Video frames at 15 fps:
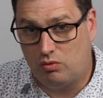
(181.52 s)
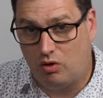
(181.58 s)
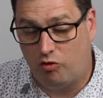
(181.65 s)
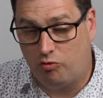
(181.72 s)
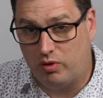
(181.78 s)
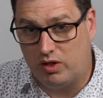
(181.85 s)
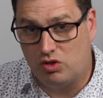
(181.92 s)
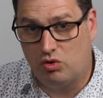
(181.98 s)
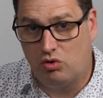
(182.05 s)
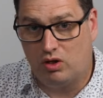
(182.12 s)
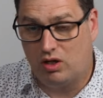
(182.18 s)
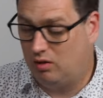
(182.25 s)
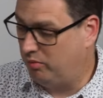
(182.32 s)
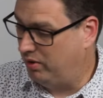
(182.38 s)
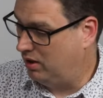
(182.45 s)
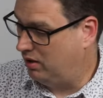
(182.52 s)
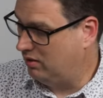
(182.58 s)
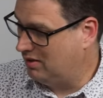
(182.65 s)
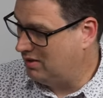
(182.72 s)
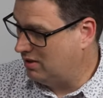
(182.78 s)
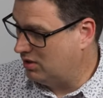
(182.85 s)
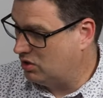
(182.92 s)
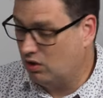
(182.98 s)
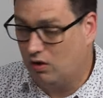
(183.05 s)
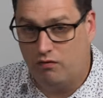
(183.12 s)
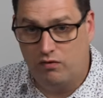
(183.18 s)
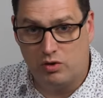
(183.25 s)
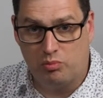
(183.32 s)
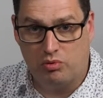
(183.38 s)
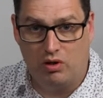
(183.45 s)
while we've been talking about it, this is
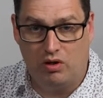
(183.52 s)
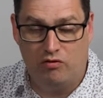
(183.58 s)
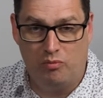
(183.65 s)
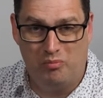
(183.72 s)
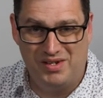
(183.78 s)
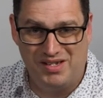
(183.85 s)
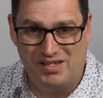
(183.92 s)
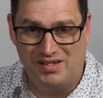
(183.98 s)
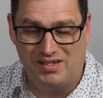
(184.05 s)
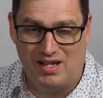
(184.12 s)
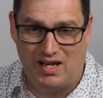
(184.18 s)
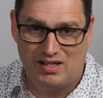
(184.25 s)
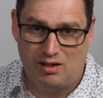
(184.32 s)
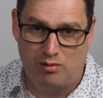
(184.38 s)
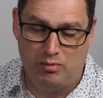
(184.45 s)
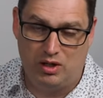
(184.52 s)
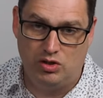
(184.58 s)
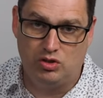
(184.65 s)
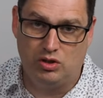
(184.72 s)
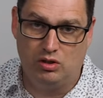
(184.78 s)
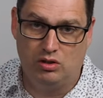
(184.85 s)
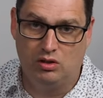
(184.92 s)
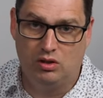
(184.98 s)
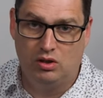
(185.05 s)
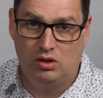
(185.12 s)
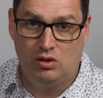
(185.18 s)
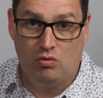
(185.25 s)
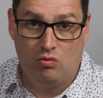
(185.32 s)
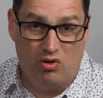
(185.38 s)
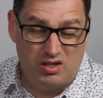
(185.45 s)
Surface Pro for business, as I mentioned.
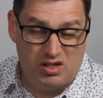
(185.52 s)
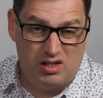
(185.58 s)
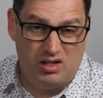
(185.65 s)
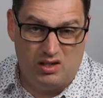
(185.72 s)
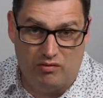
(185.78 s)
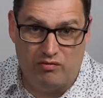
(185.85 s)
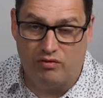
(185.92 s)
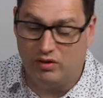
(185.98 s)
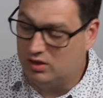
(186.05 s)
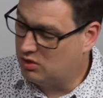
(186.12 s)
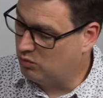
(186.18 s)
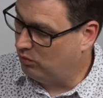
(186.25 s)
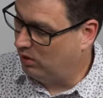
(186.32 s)
What's the difference?